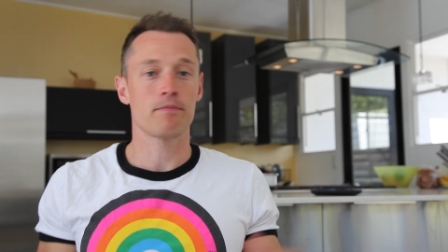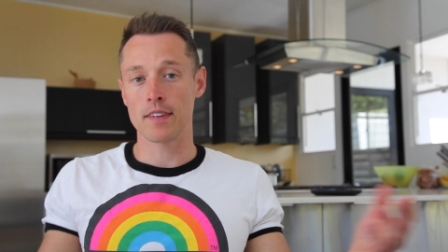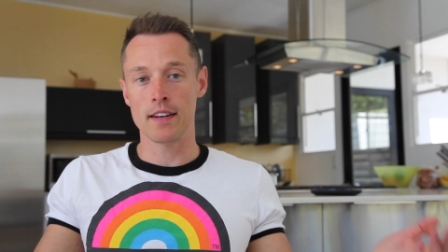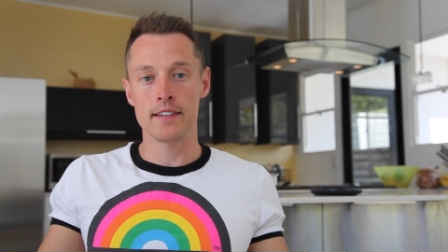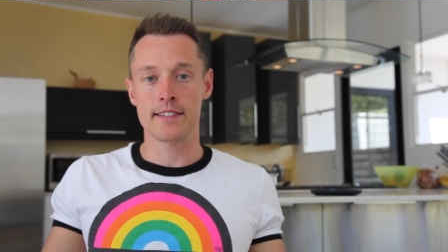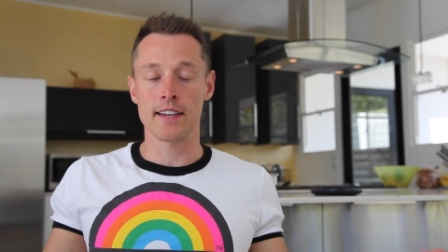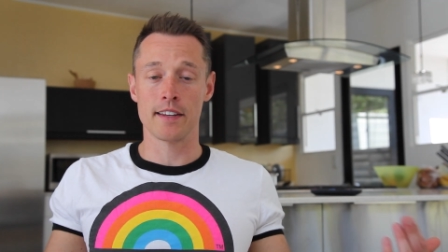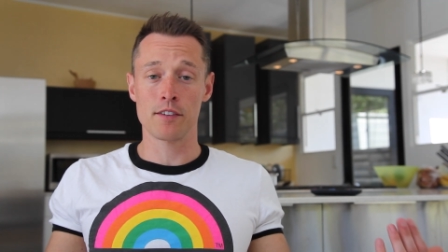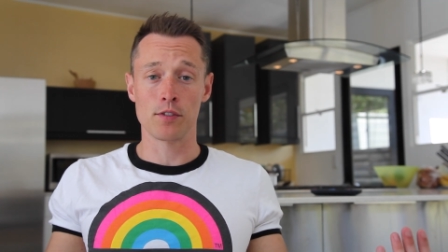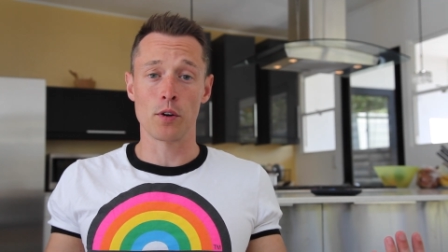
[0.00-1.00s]
in a state
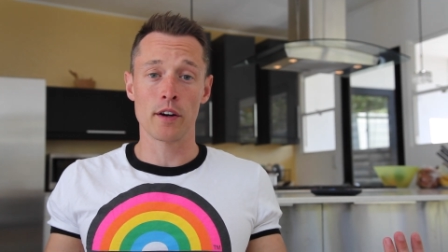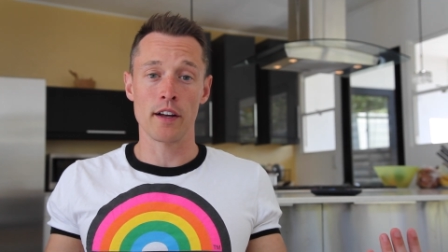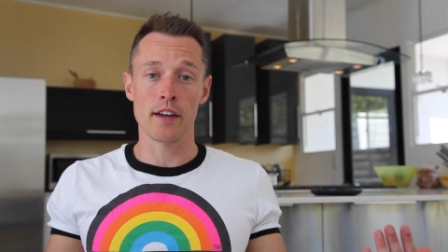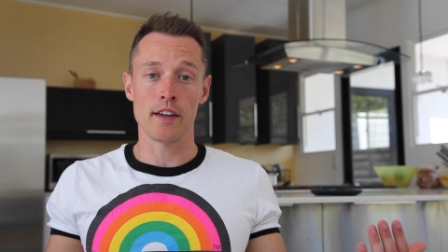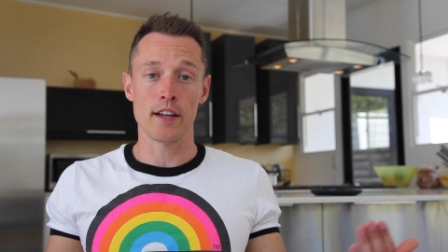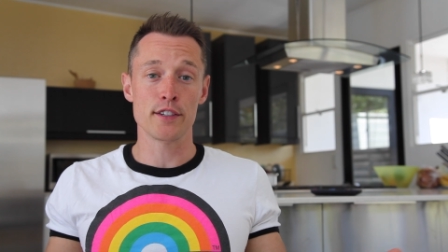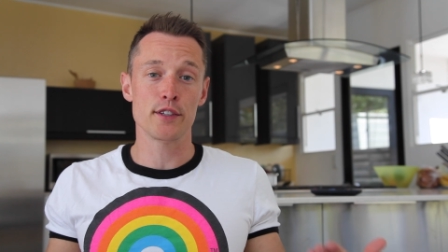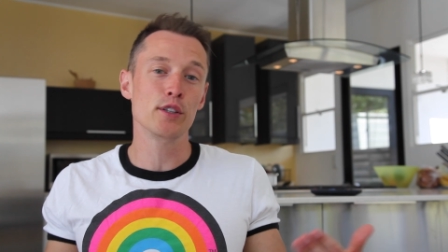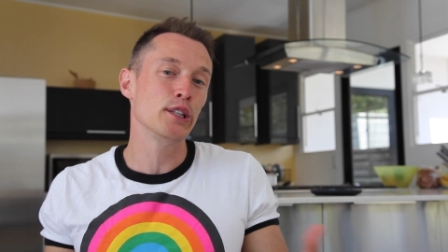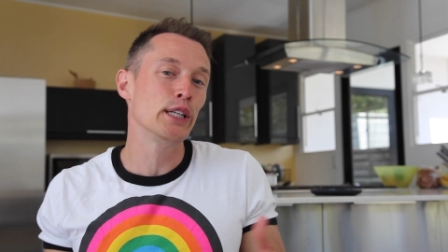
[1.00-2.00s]
like Florida, it's
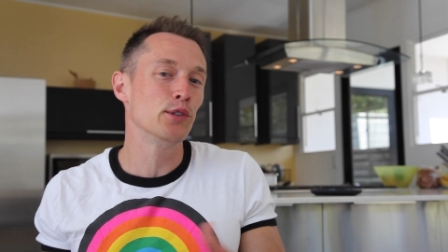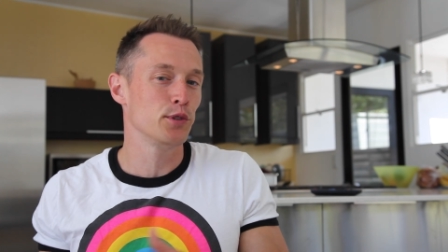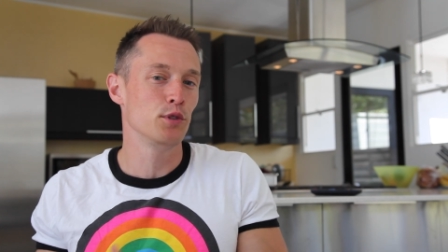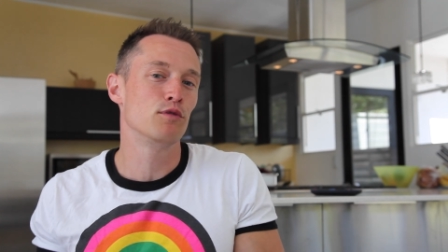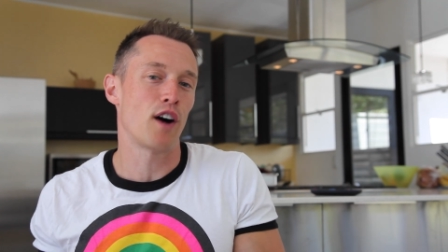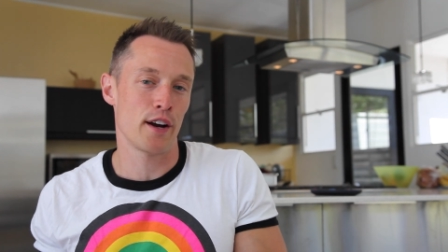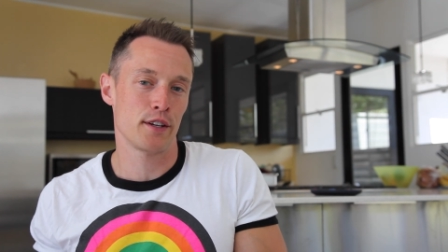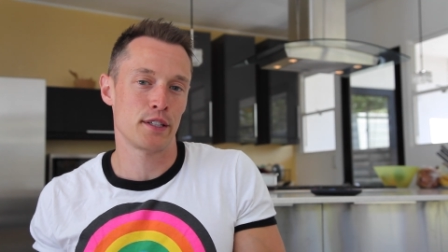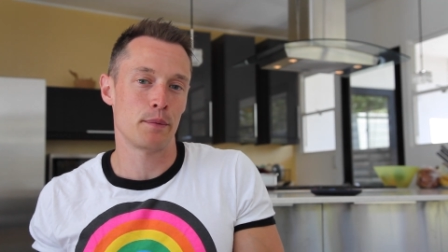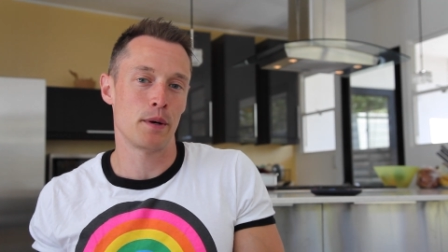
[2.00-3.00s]
still legal to
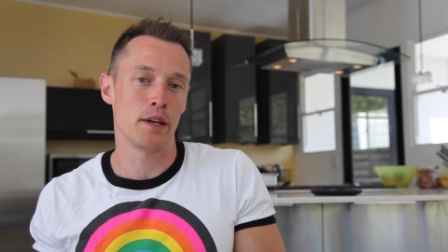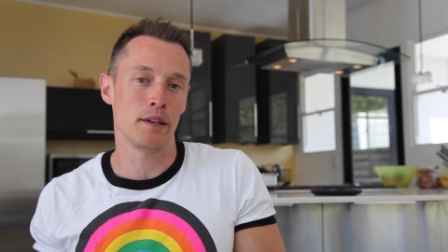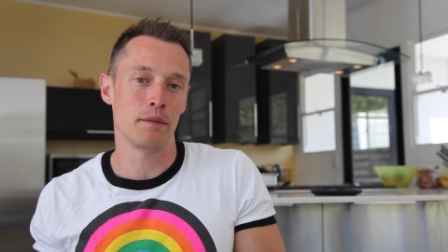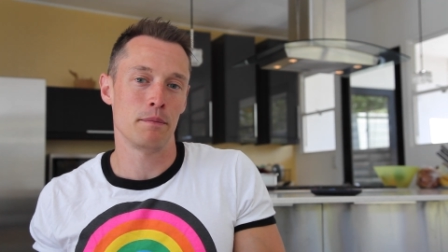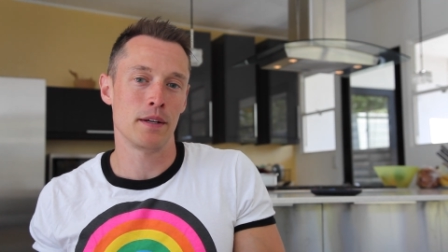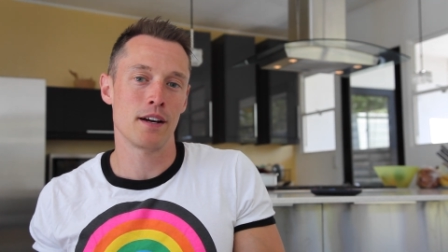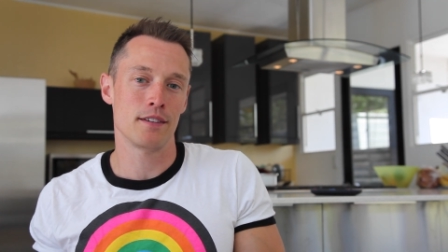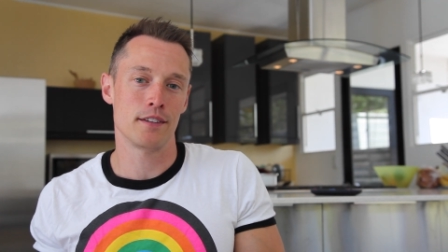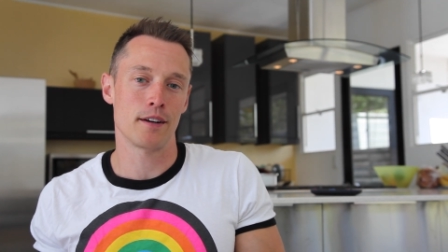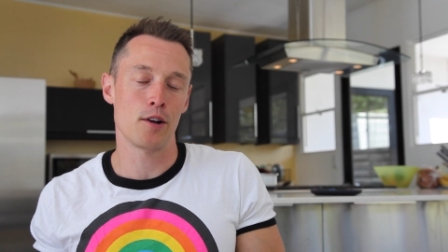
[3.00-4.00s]
fire someone
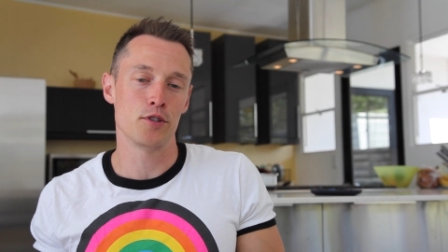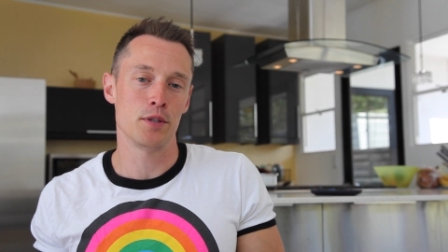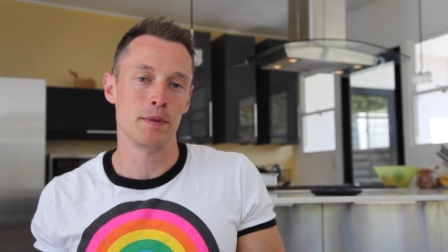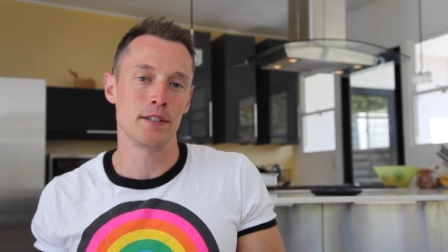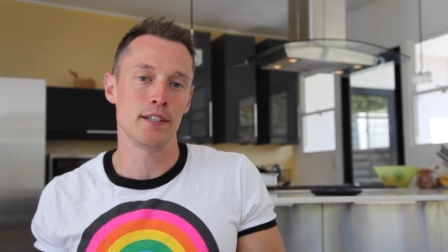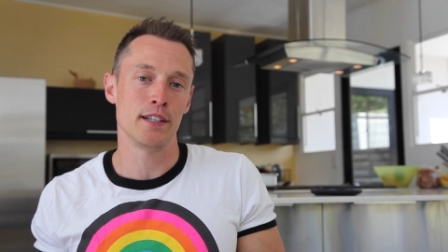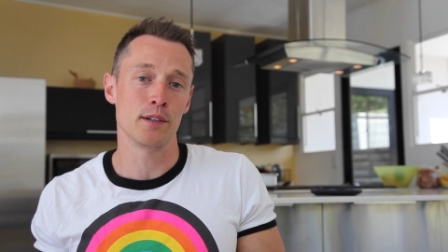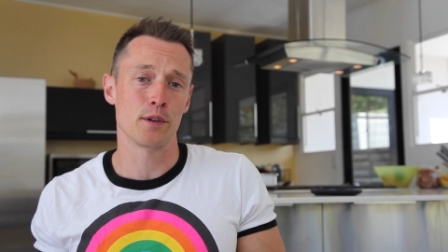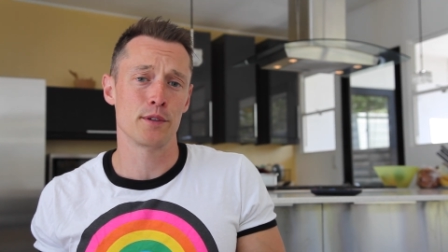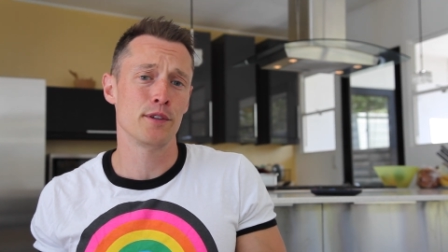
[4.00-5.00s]
because they're
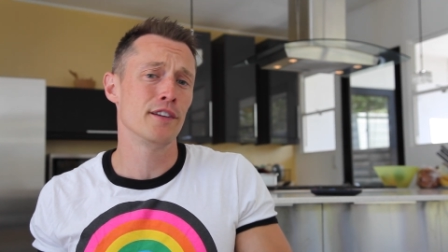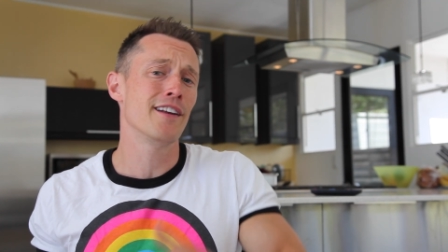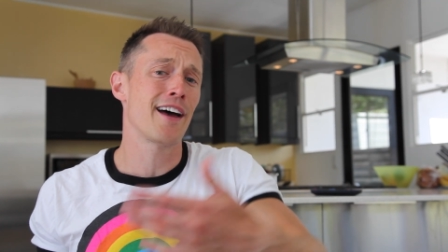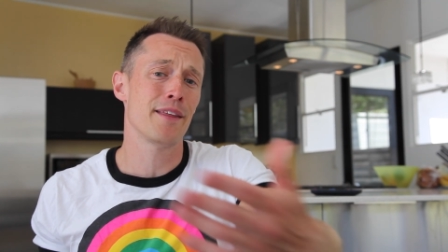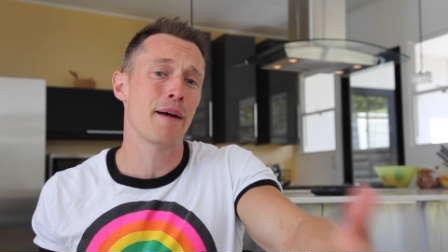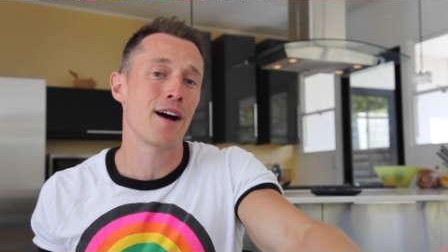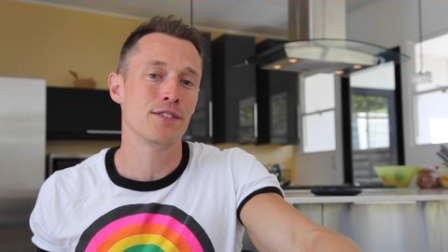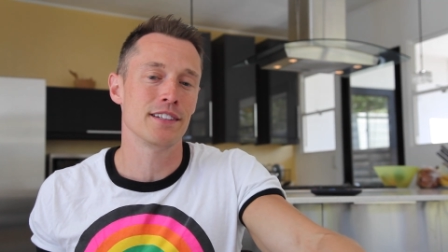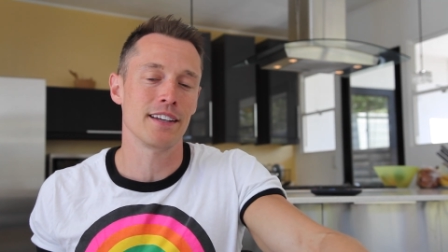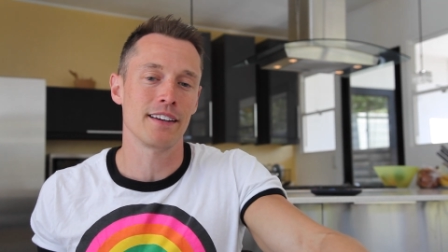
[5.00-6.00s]
LGBT or to deny them
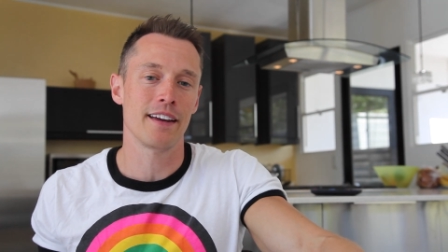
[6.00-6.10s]
housing,